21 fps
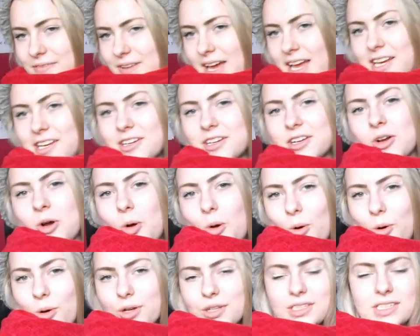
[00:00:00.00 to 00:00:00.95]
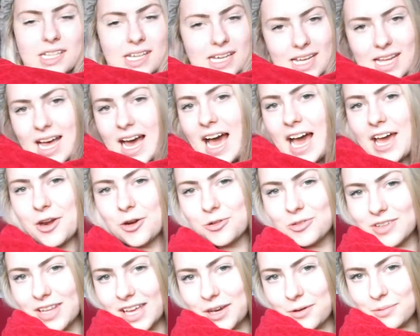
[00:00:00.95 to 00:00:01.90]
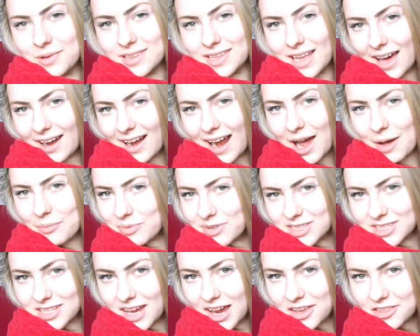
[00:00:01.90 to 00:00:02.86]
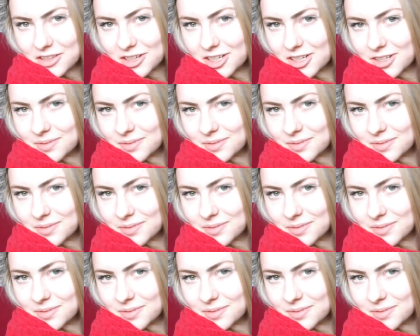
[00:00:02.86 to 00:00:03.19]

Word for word: and you're cold. I don't like when that happens either.